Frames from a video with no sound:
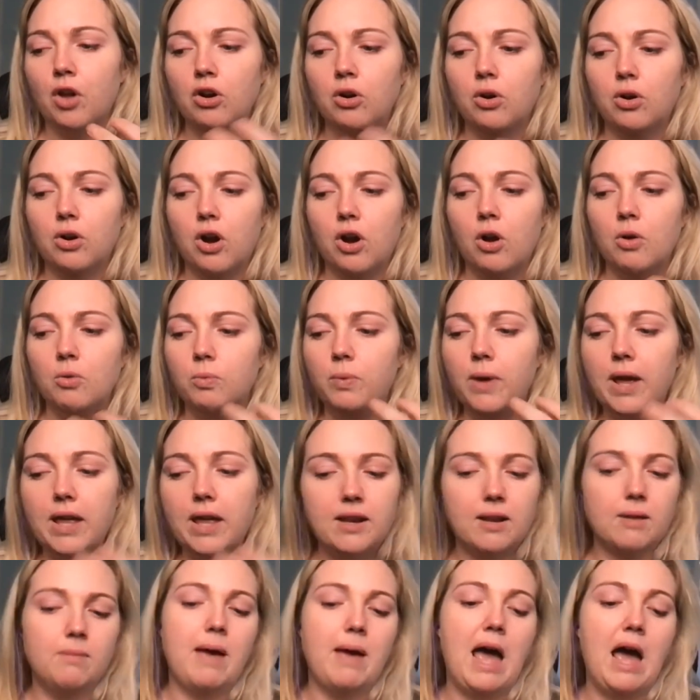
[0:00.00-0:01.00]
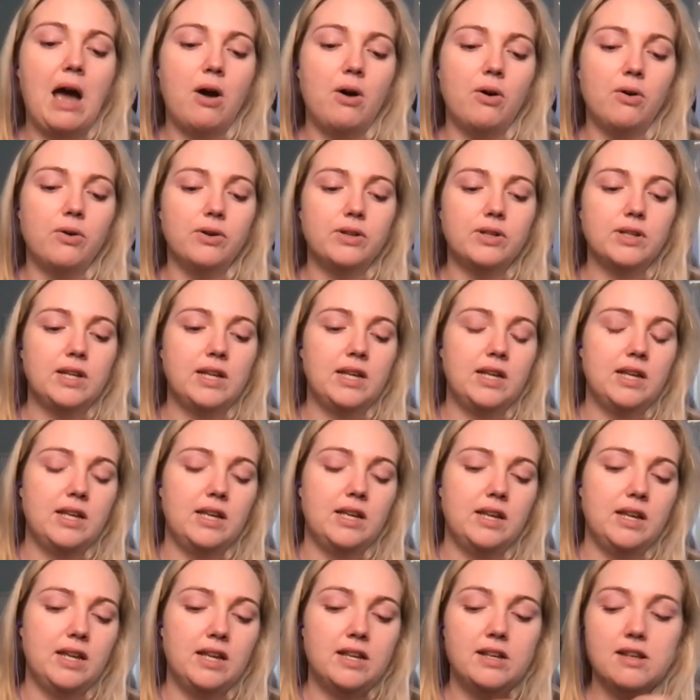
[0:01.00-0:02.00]
or are written about
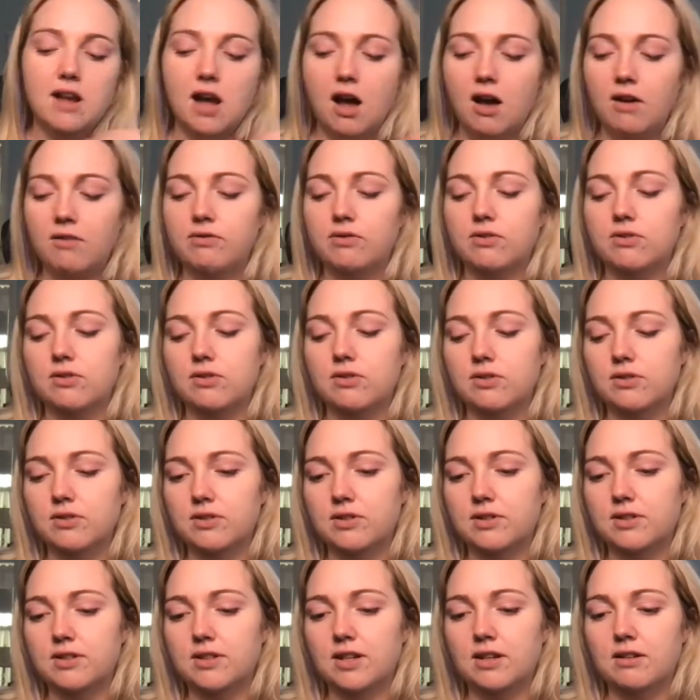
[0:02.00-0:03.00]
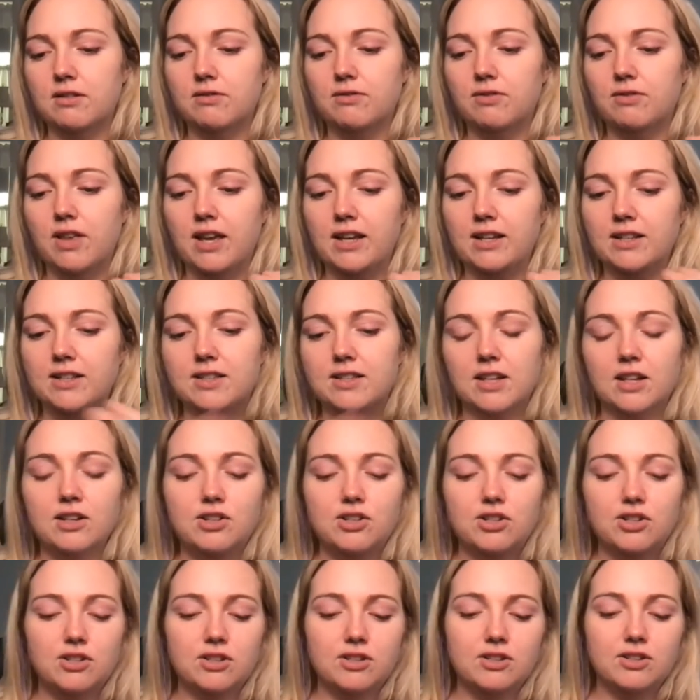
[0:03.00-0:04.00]
in novels of like
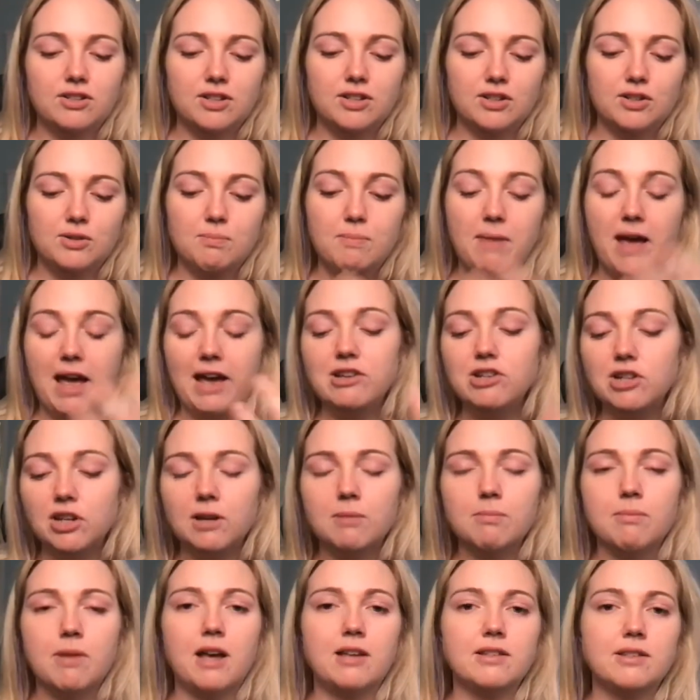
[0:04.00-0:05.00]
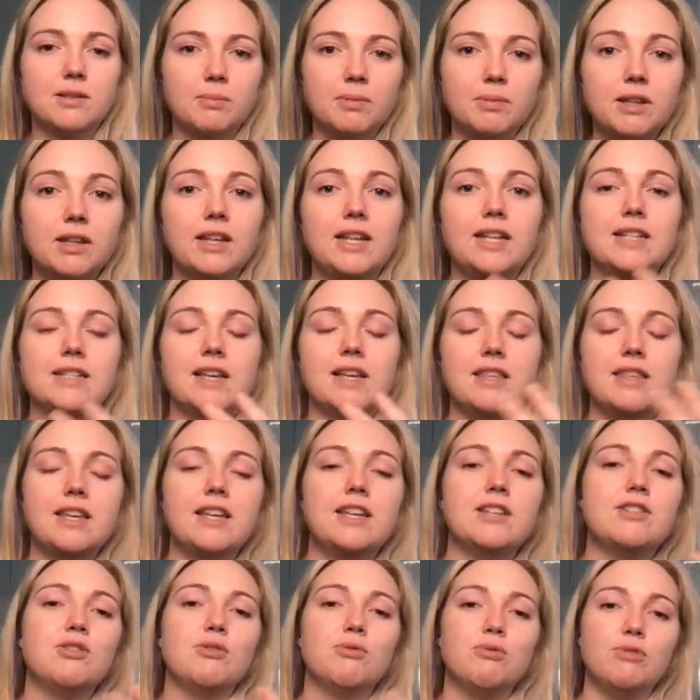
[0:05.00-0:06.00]
such magic and possibilities. I
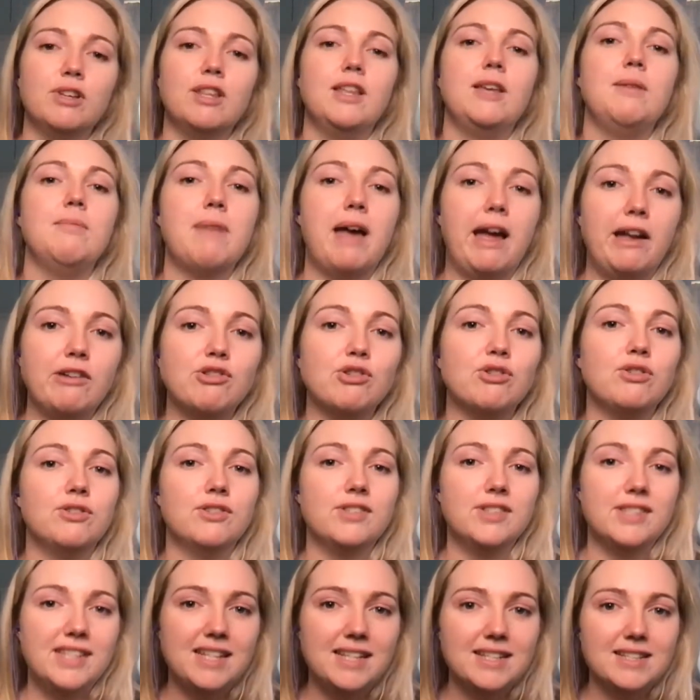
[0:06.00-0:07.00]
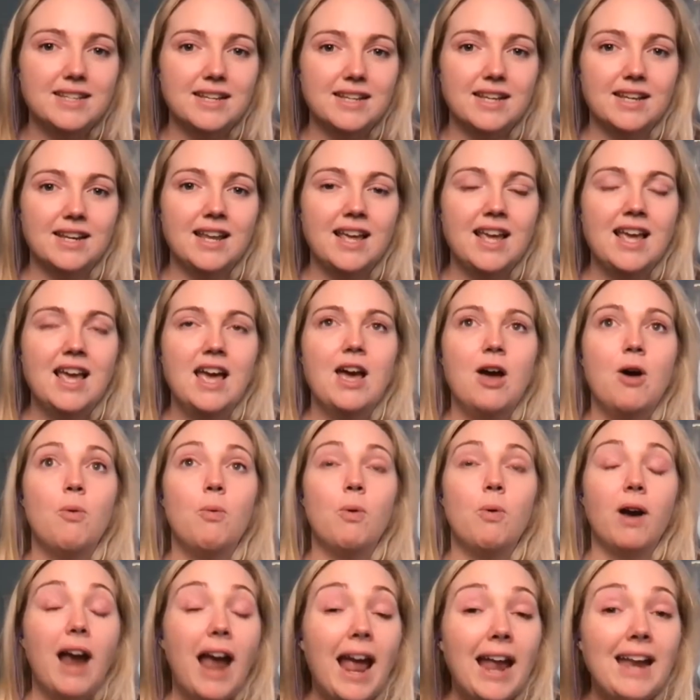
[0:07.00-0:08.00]
think it's a really magical season
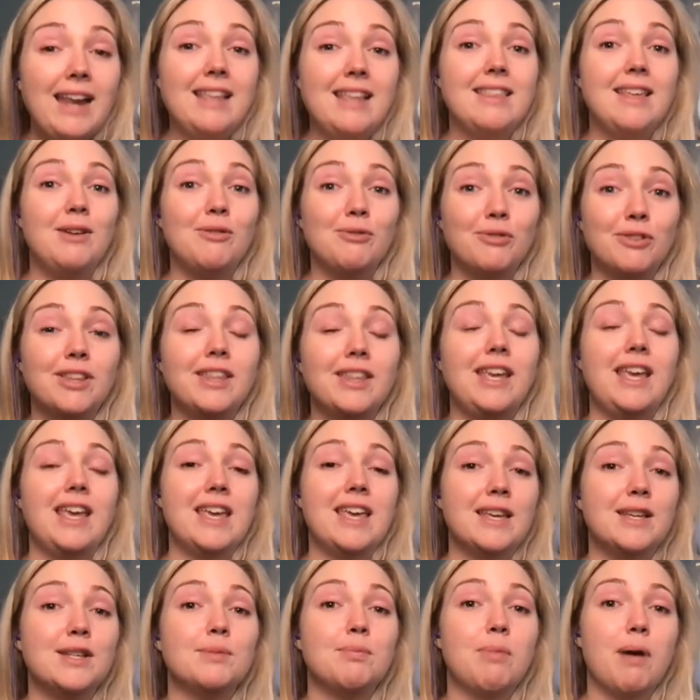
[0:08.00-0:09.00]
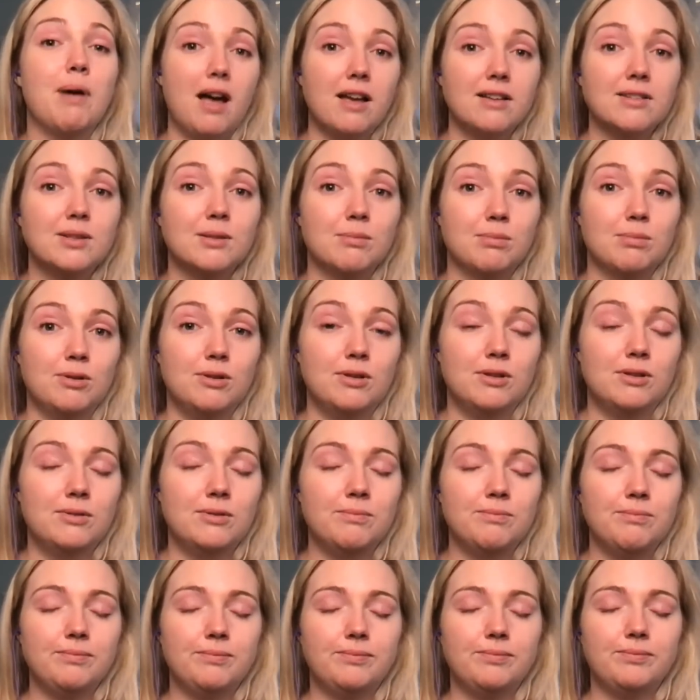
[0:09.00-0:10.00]
where anything really is
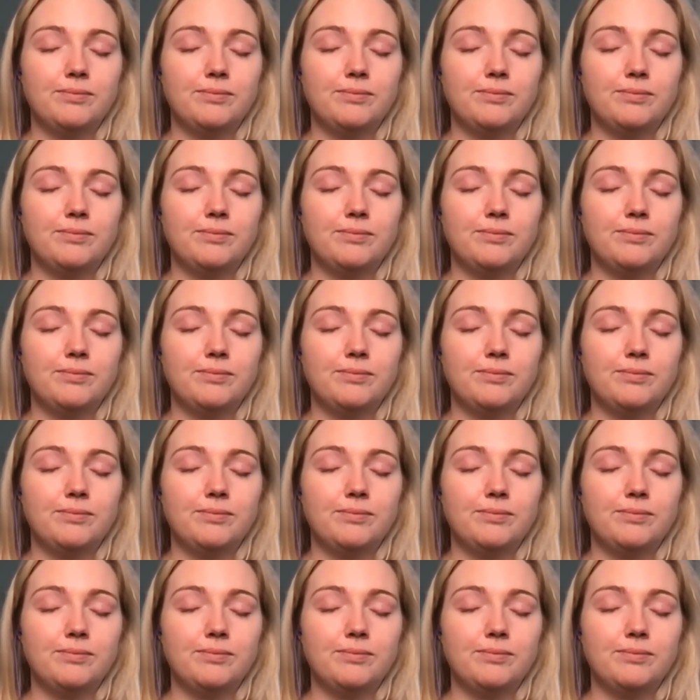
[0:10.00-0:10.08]
possible.